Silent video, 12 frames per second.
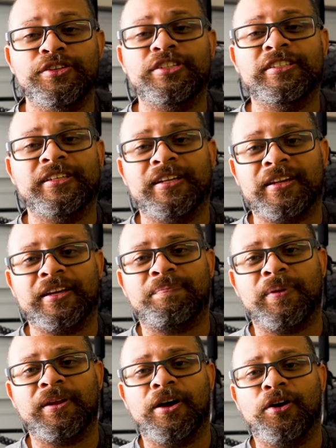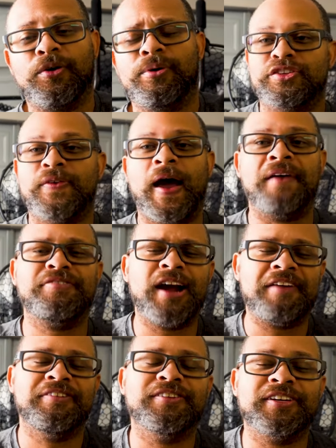using the link below. So after
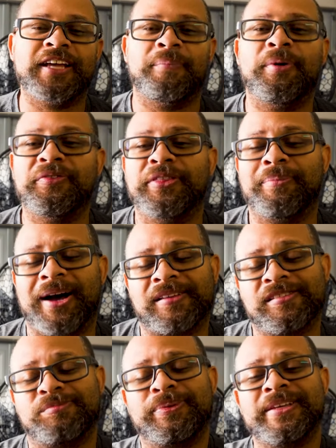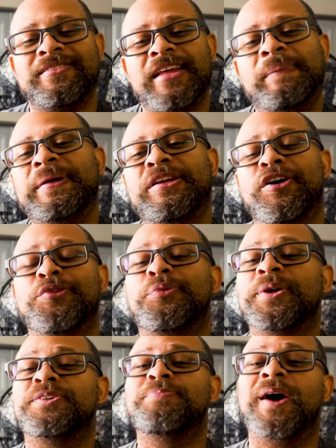having looked at both of the boxes, please let me know
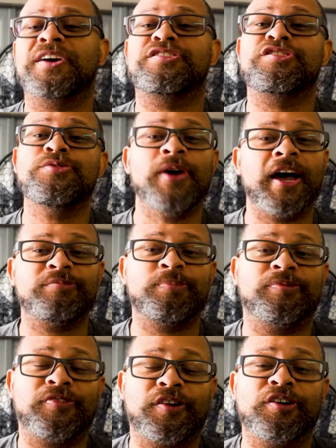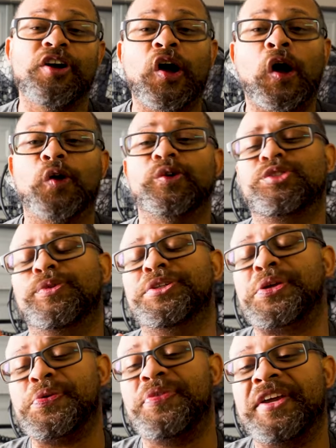which box you guys prefer or which
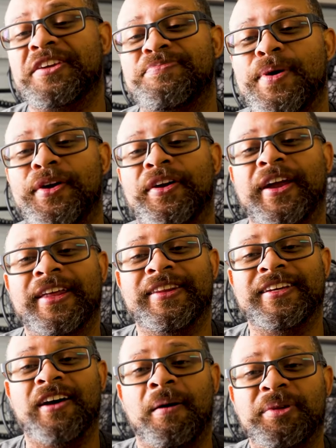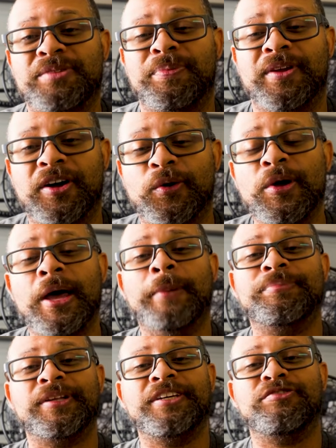one you think is better in the comments below.
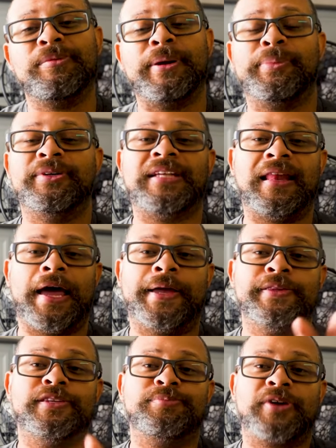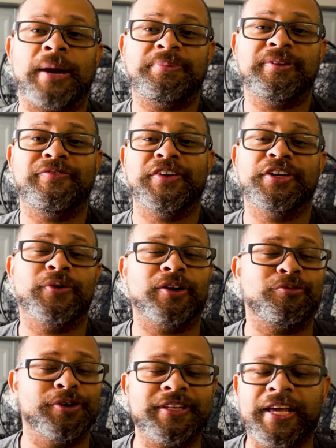Please remember to like and subscribe to the video.
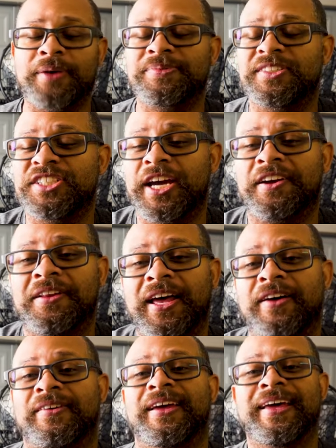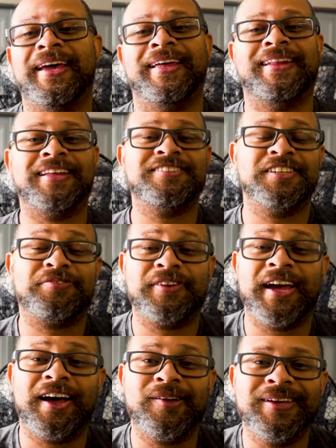It really helps the channel out. And that's it for
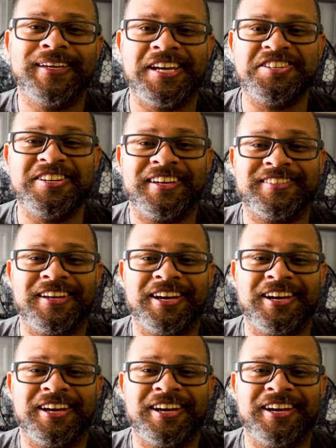now. Catch you next